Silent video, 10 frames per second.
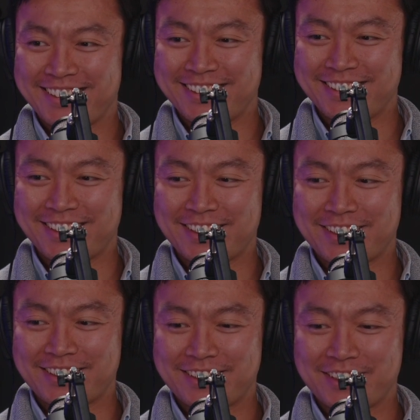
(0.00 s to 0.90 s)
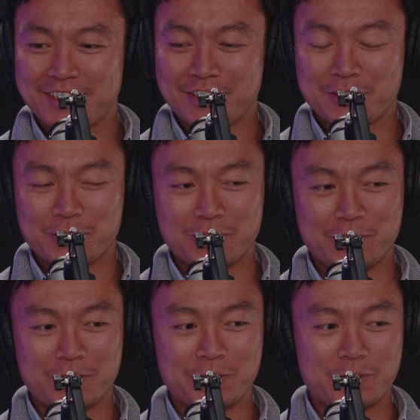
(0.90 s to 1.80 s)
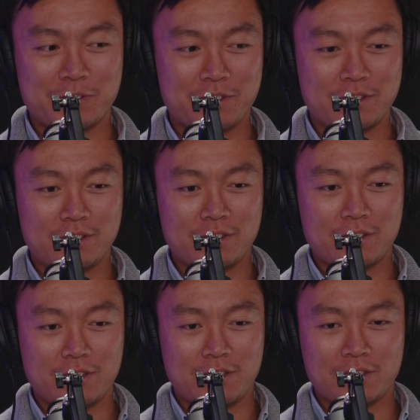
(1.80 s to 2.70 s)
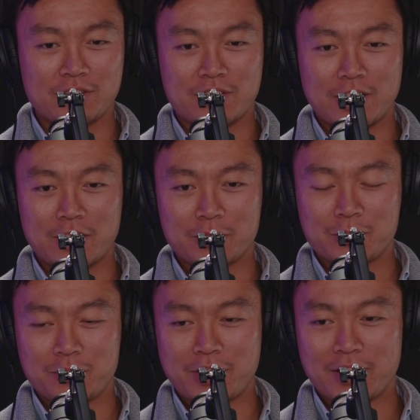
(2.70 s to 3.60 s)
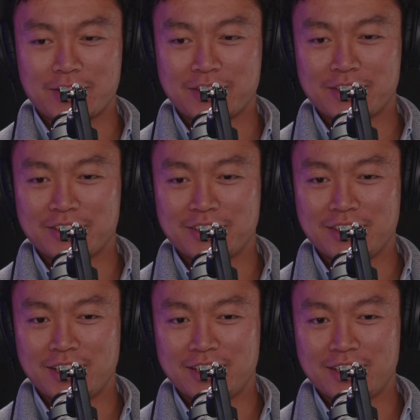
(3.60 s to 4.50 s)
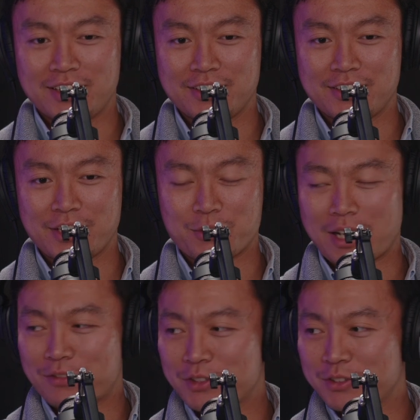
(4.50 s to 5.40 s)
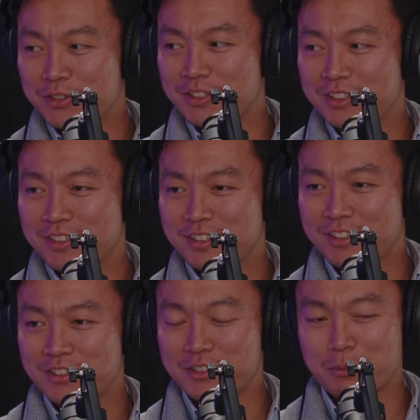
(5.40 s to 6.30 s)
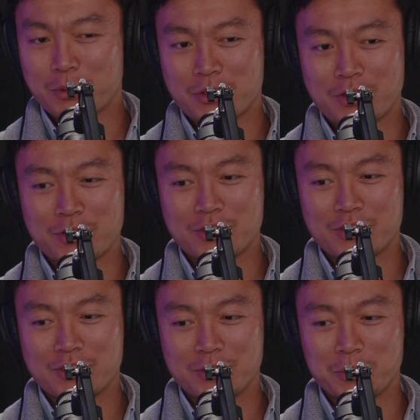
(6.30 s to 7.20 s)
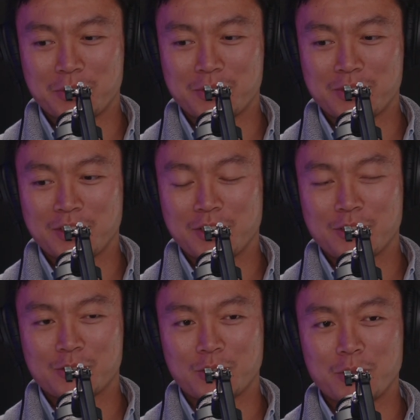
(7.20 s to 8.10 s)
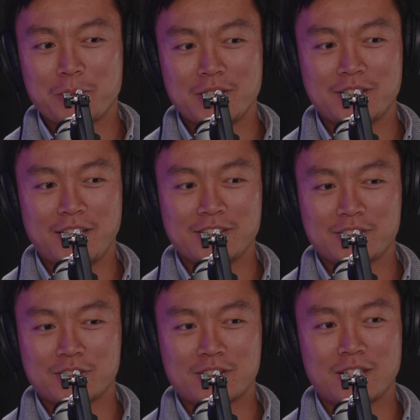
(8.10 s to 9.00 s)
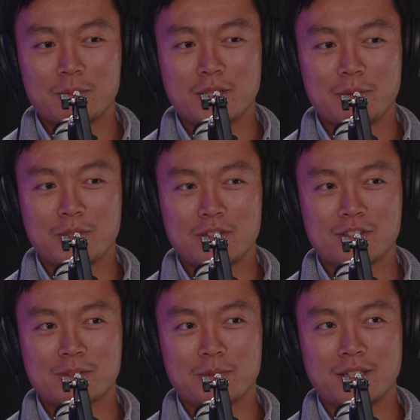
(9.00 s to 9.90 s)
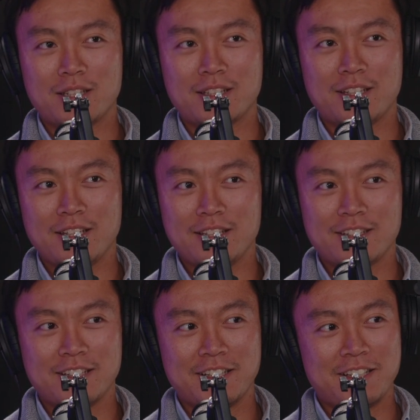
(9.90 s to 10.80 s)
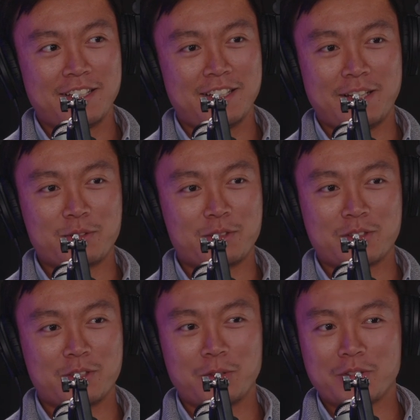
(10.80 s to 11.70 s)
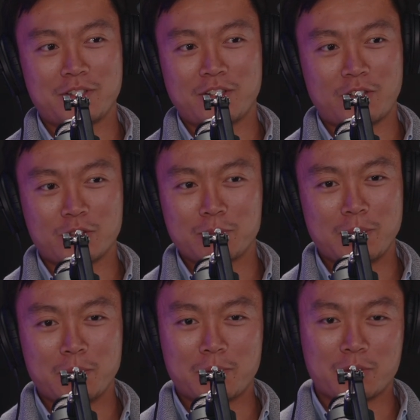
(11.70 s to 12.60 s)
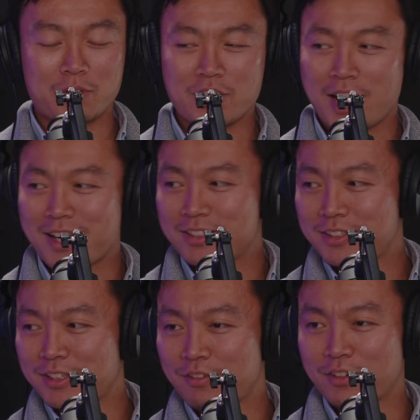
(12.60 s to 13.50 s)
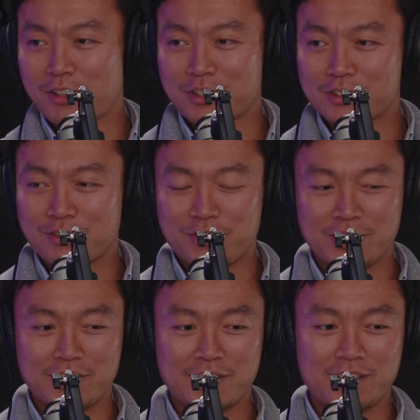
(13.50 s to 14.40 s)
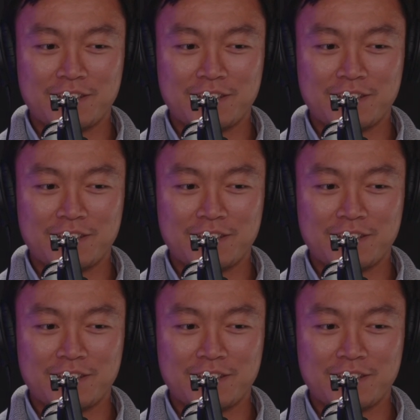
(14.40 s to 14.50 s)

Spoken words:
Yeah. So honestly, shout out to Jaden and Dan Traffers at Symbol Church. It was so many days I just come up and just be like, hey, I just go there and argue people over Christianity, philosophy,